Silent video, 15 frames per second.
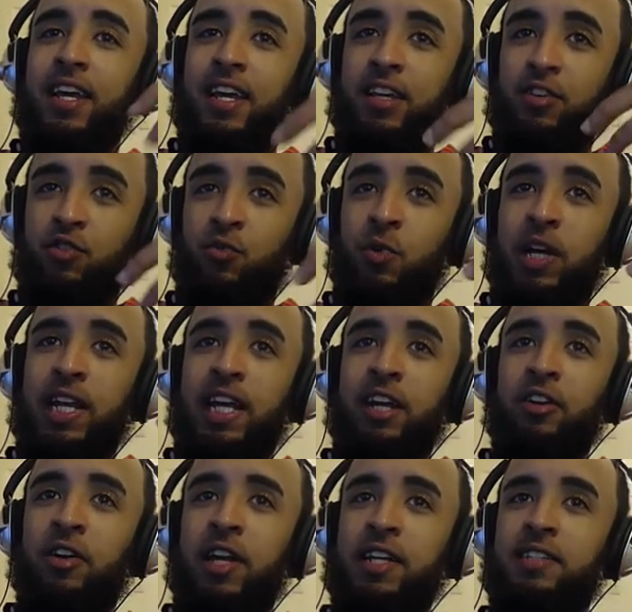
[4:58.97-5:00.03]
And you went
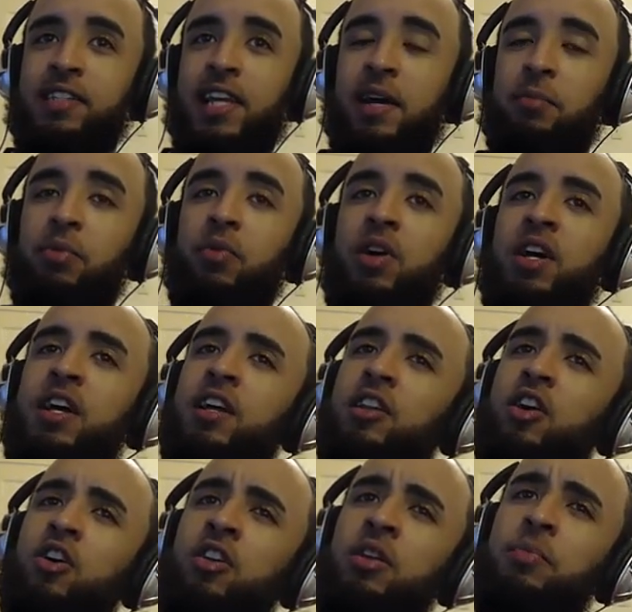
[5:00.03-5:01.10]
in on that sample.
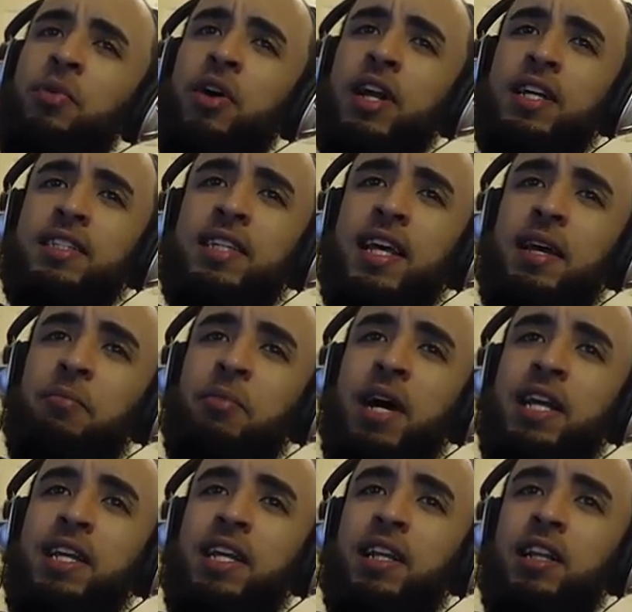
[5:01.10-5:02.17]
The only part I say
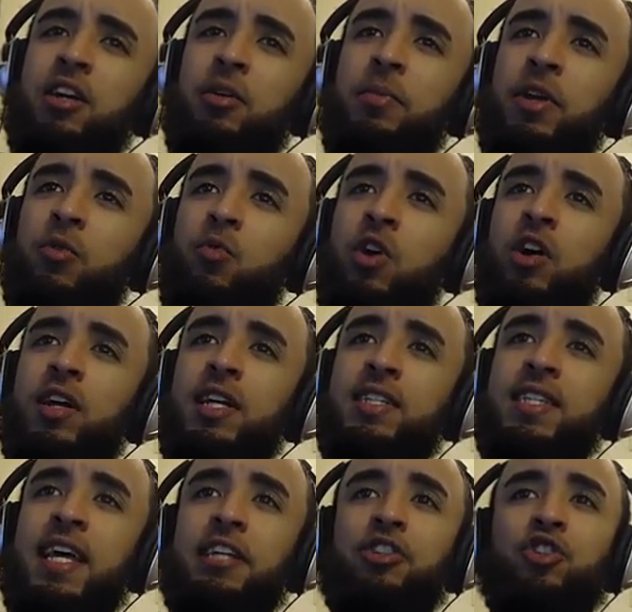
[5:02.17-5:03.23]
might need a little bit of work is that